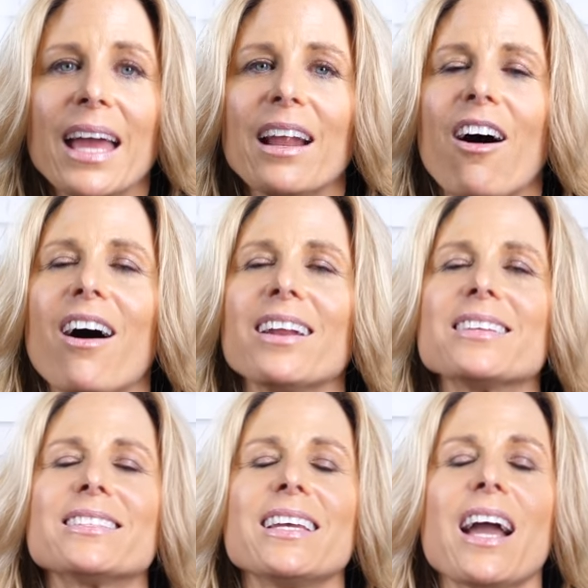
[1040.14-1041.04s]
And
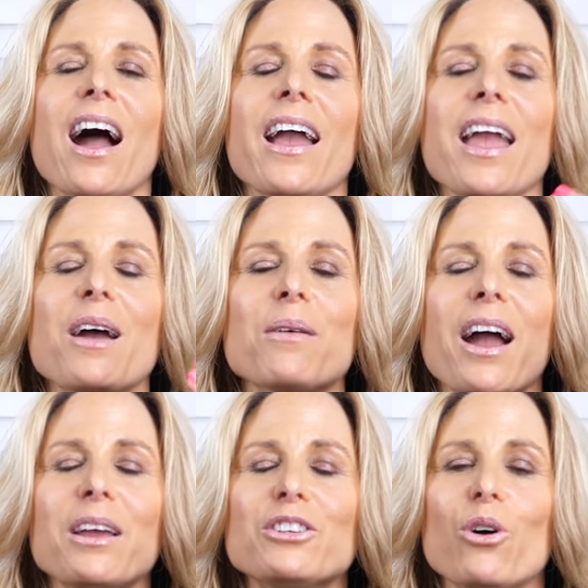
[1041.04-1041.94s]
honestly,
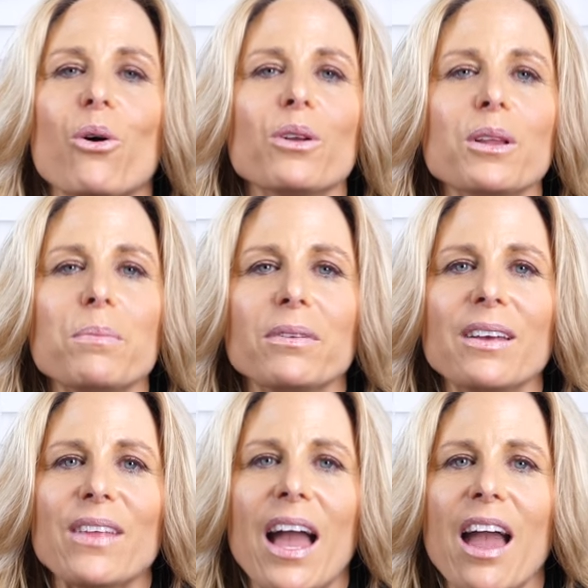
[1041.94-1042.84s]
I totally
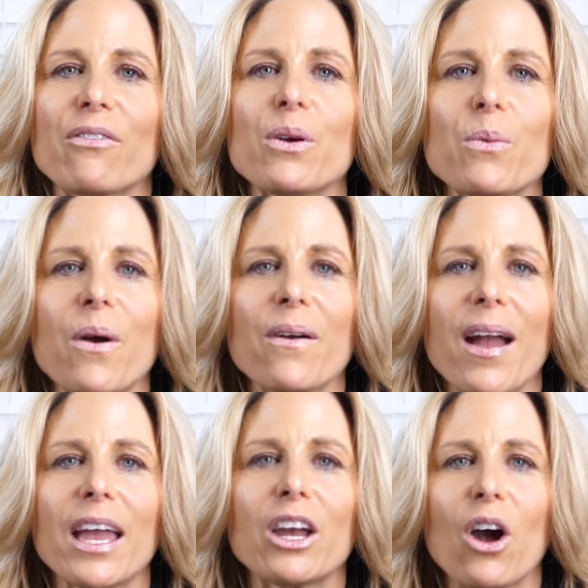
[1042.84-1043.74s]
believe that. Everywhere
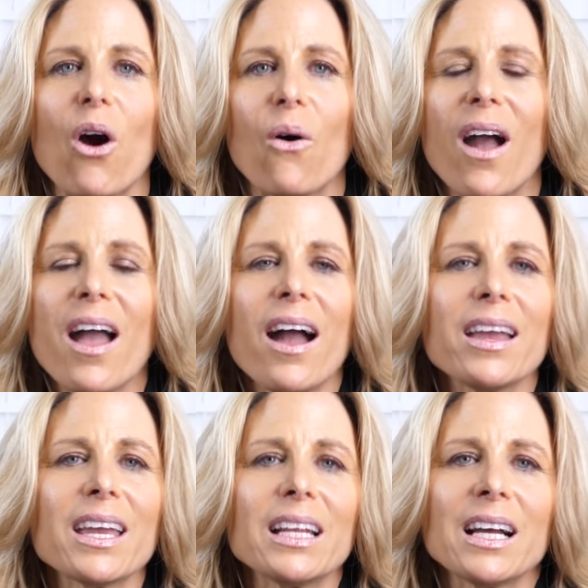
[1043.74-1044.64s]
I go,
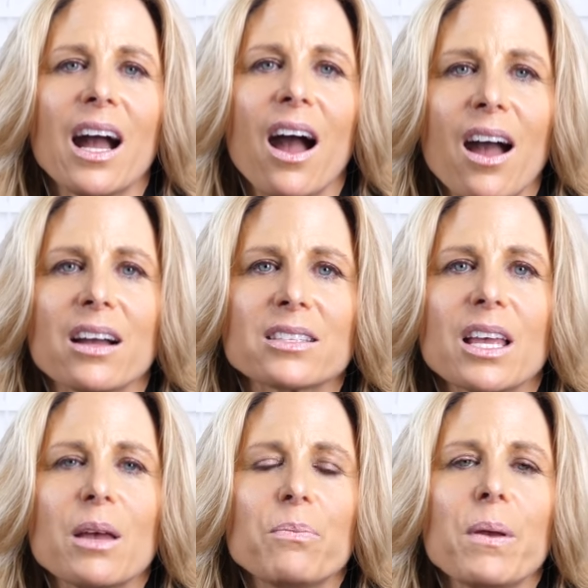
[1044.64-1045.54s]
I get hugs.
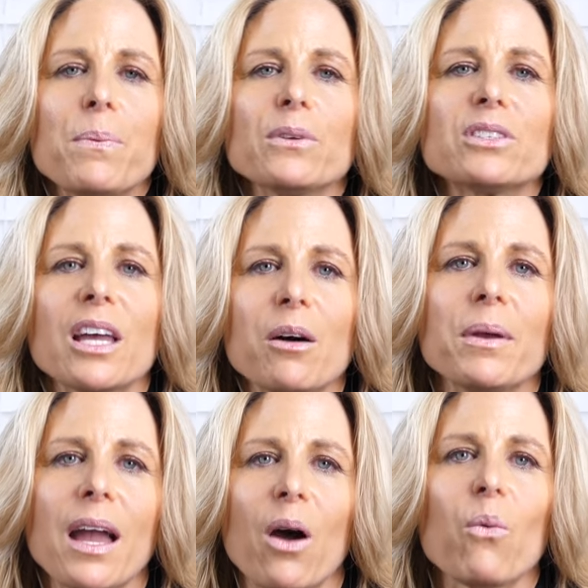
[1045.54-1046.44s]
People tell
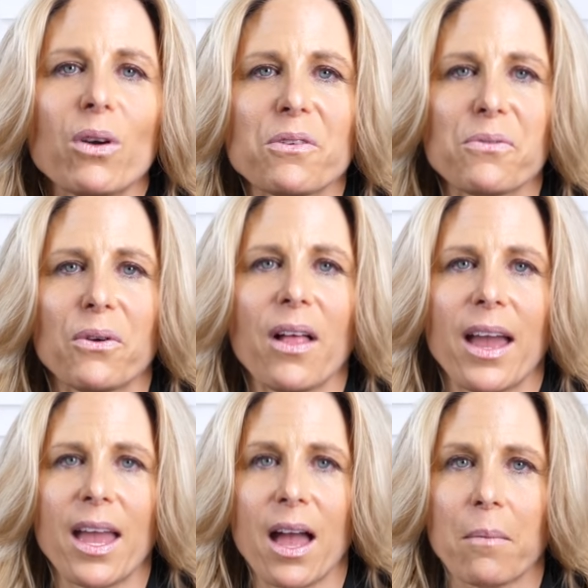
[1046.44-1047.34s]
me how wonderful
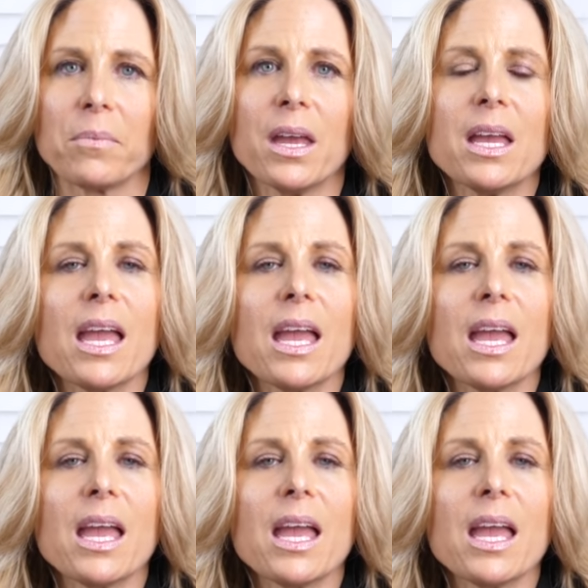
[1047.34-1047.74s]
I am.